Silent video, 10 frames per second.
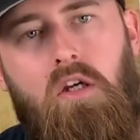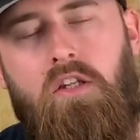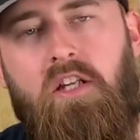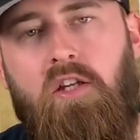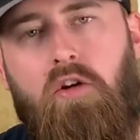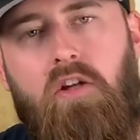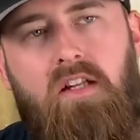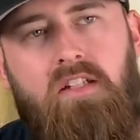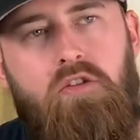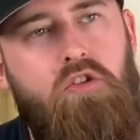The oil
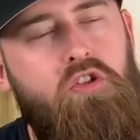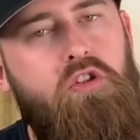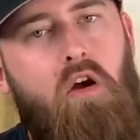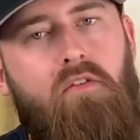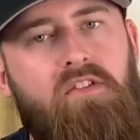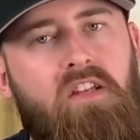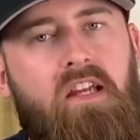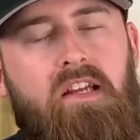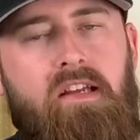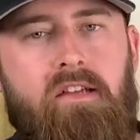is going to soften your
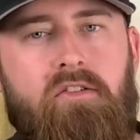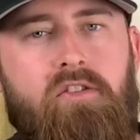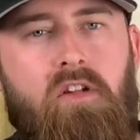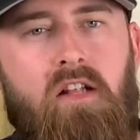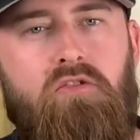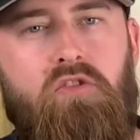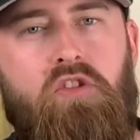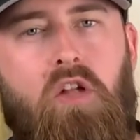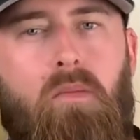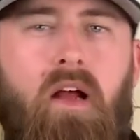hair, so that's going to
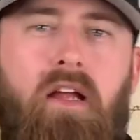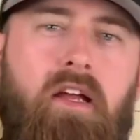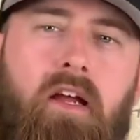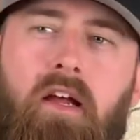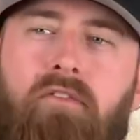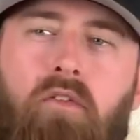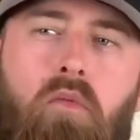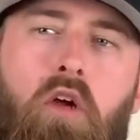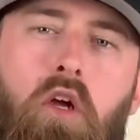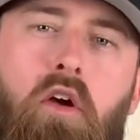stop that hair from
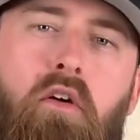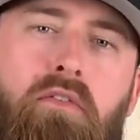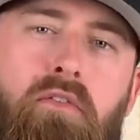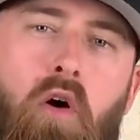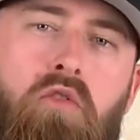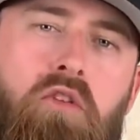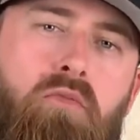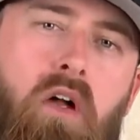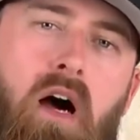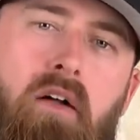
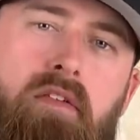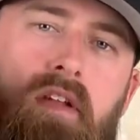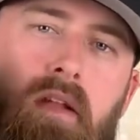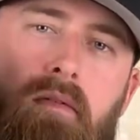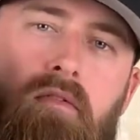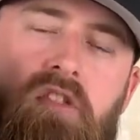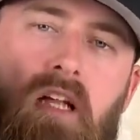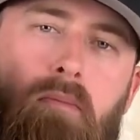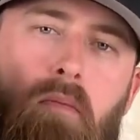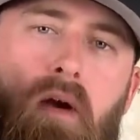folding round and then
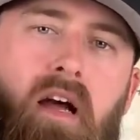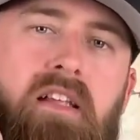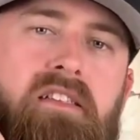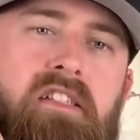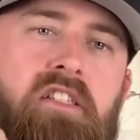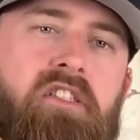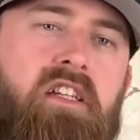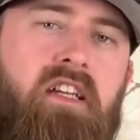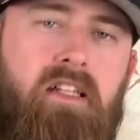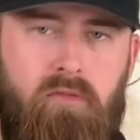stabbing back into your
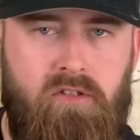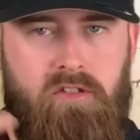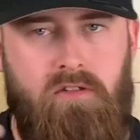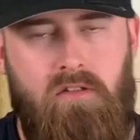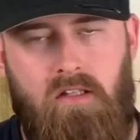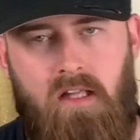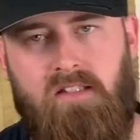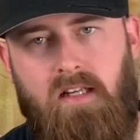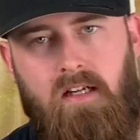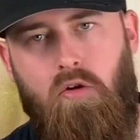skin, which that's
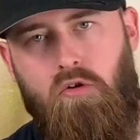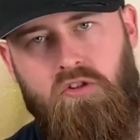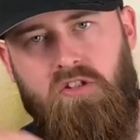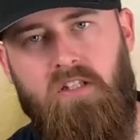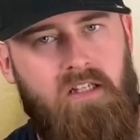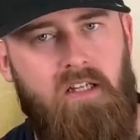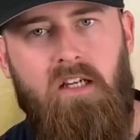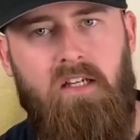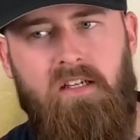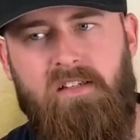then causes the
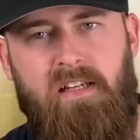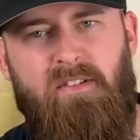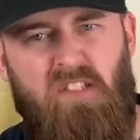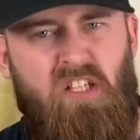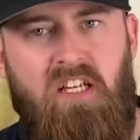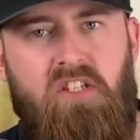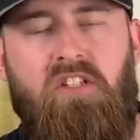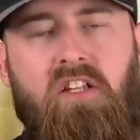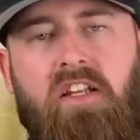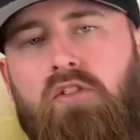
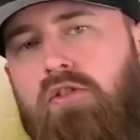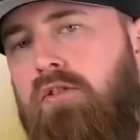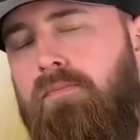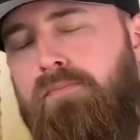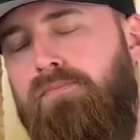irritation and itching.